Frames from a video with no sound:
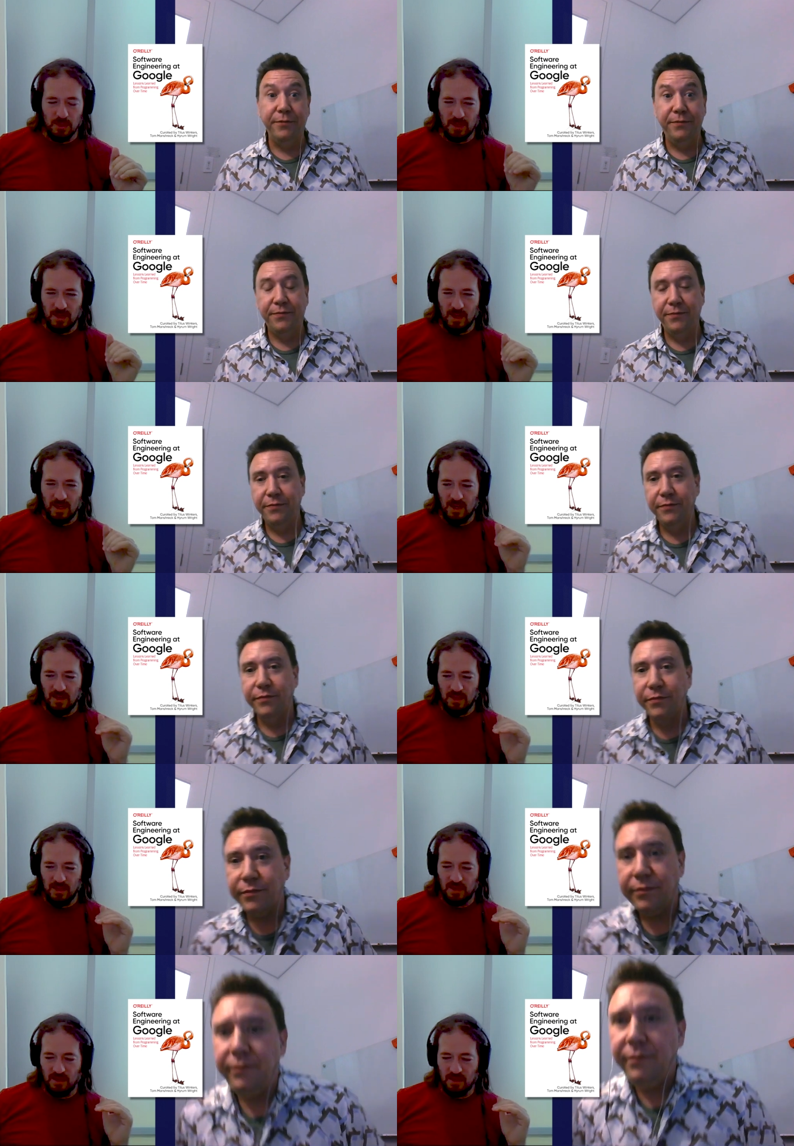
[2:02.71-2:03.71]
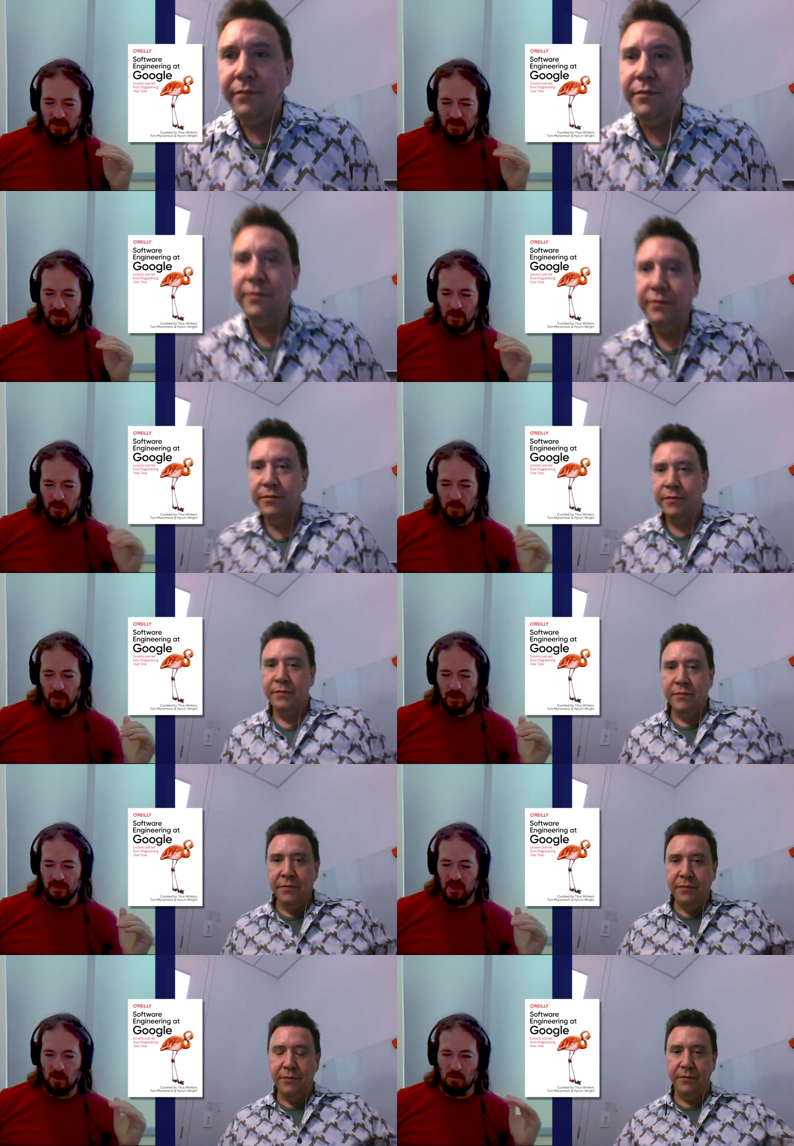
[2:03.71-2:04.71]
Speaker 1: book, and I think are the
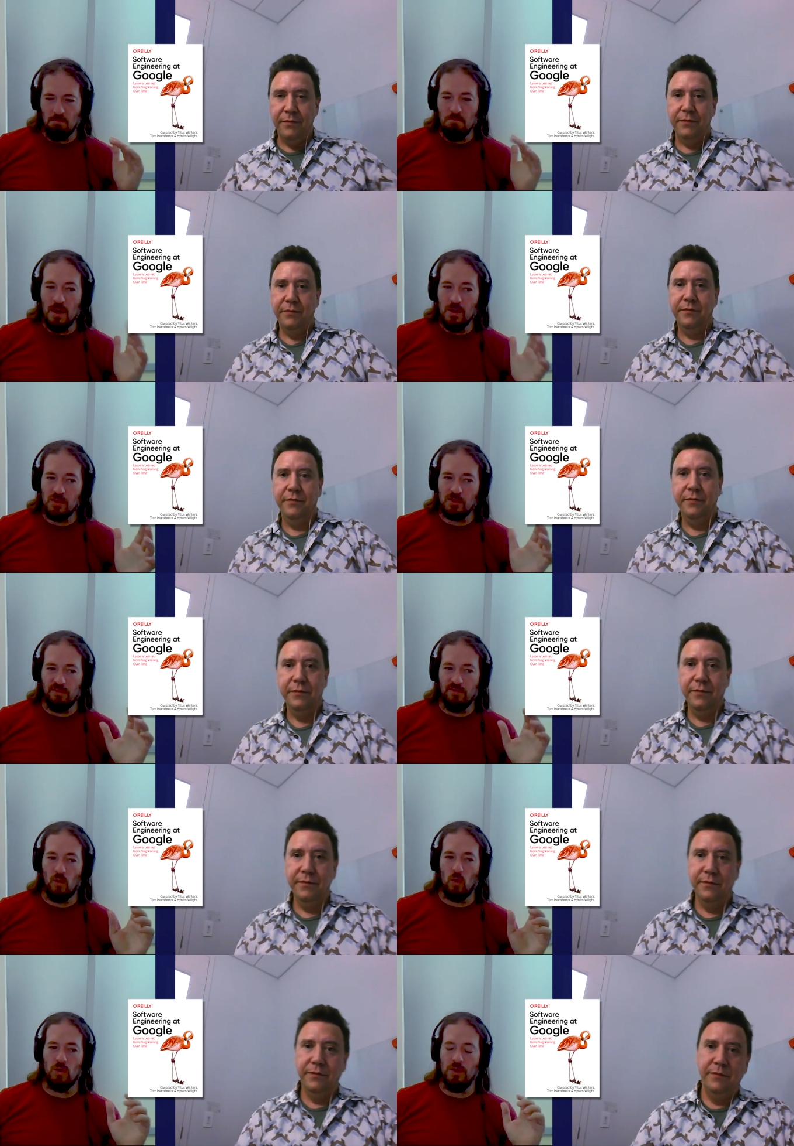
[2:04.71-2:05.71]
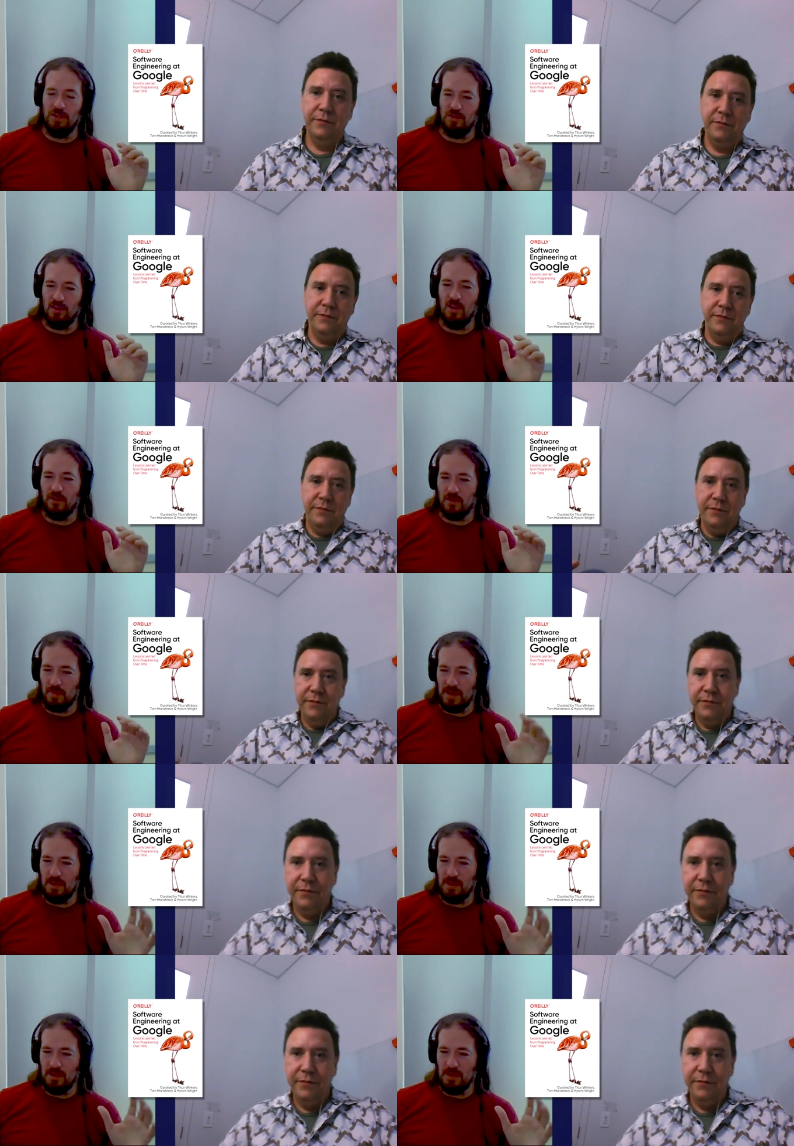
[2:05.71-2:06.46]
part that are most foreign to other